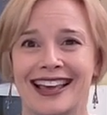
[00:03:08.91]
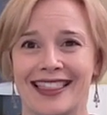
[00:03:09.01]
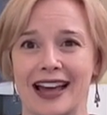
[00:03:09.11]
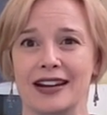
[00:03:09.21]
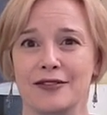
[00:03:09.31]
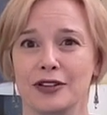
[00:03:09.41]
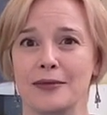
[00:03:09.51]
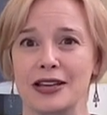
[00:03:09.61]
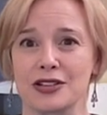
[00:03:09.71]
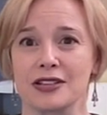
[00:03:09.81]
that
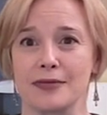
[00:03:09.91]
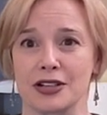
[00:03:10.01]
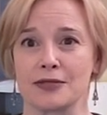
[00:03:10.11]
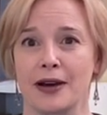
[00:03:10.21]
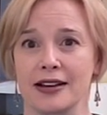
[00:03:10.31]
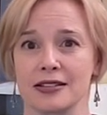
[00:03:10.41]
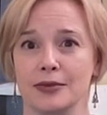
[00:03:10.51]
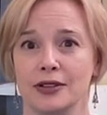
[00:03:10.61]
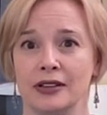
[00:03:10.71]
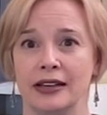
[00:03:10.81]
inflammation as much as
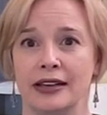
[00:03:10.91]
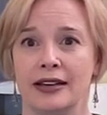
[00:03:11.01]
possible.